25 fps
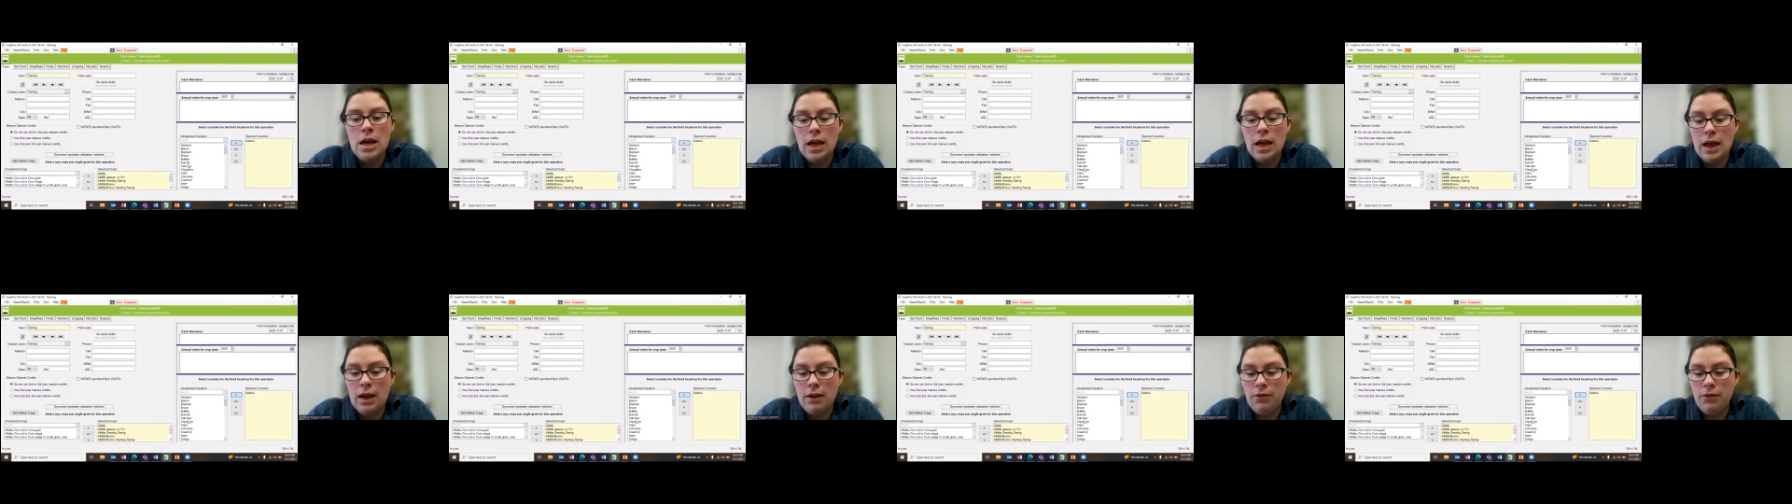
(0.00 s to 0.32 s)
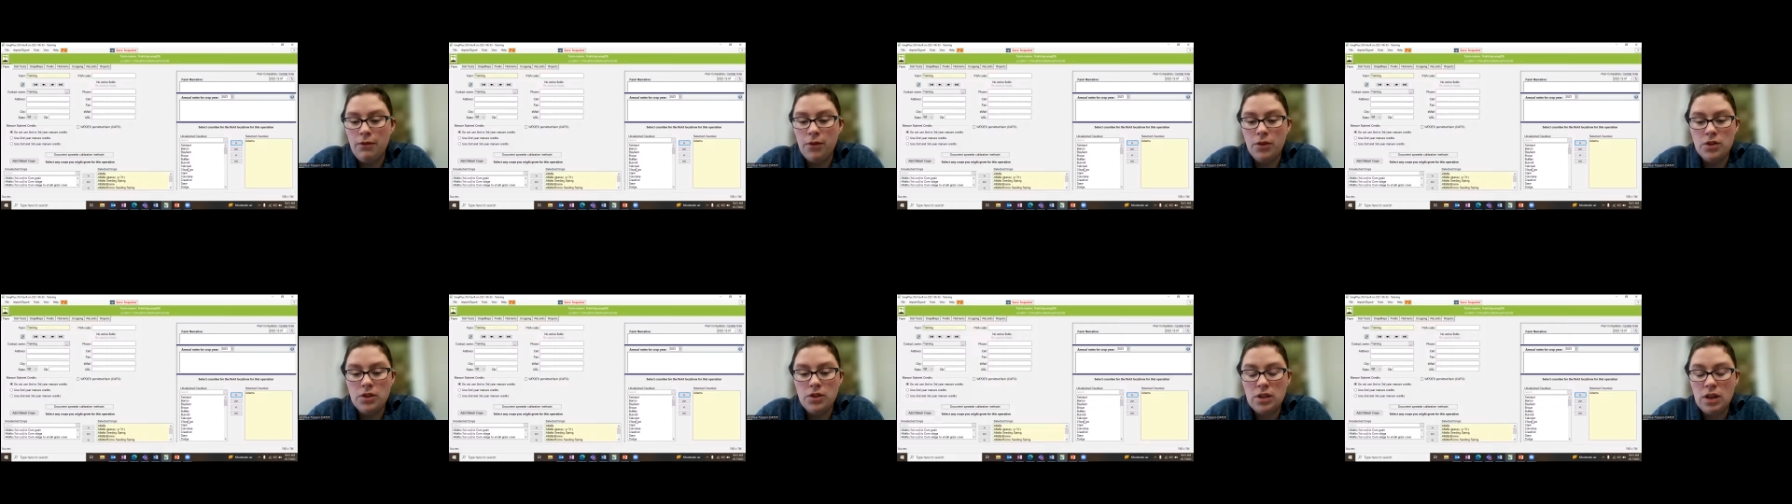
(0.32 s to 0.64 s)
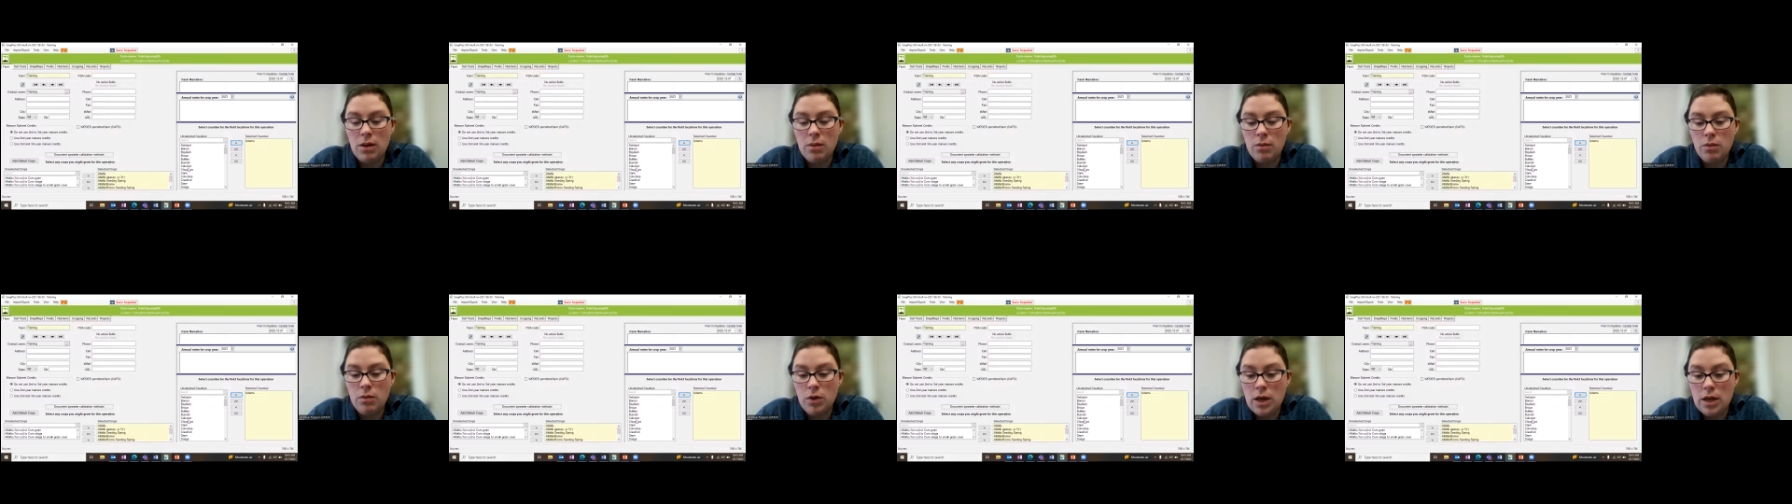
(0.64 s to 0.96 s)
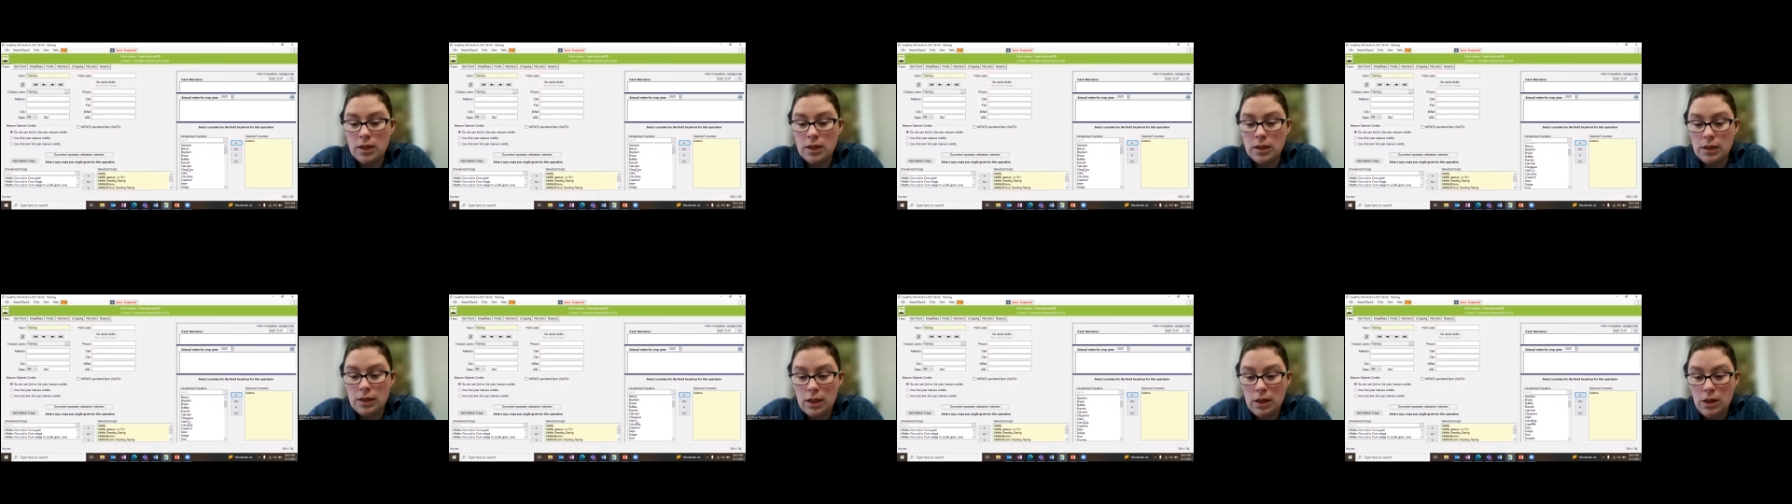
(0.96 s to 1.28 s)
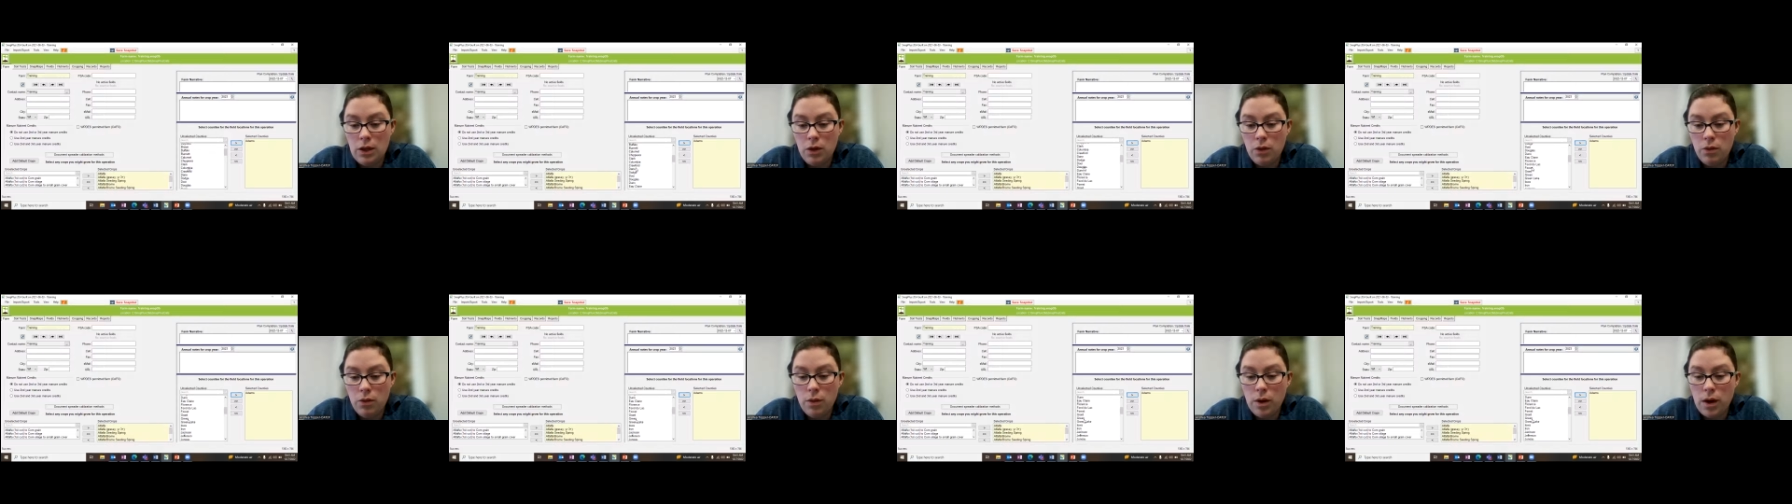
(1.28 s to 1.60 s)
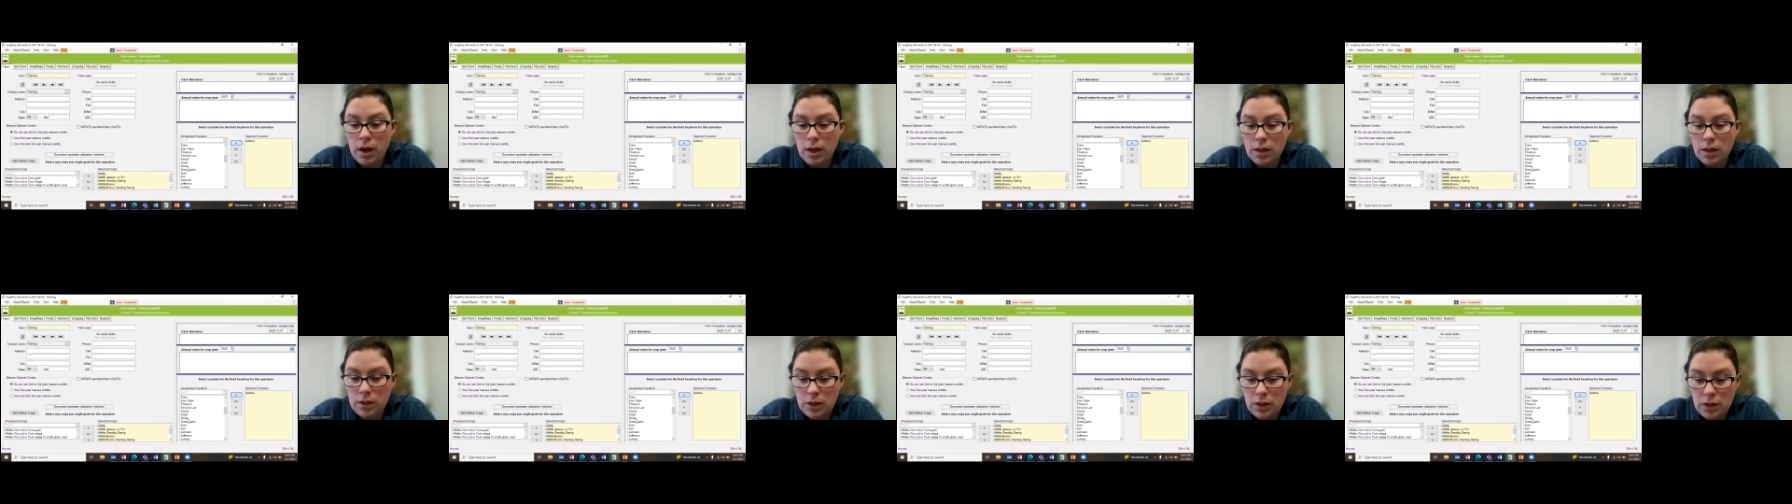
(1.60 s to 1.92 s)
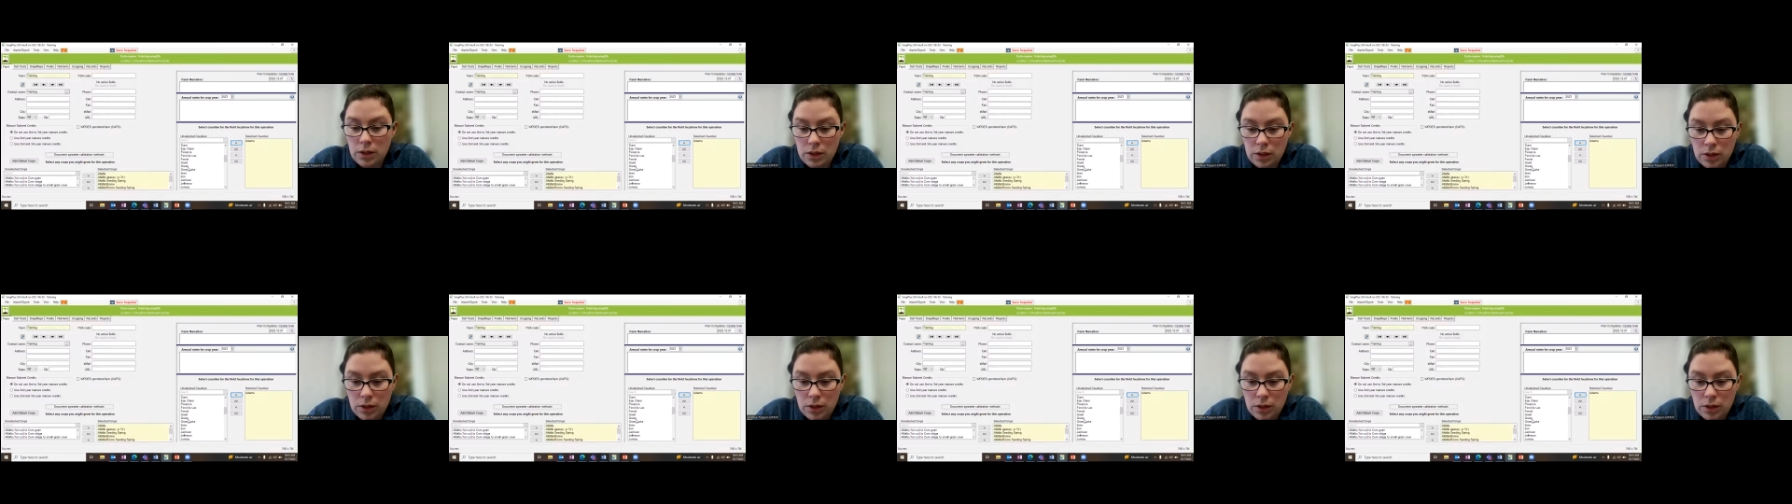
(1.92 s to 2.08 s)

If for some reason you want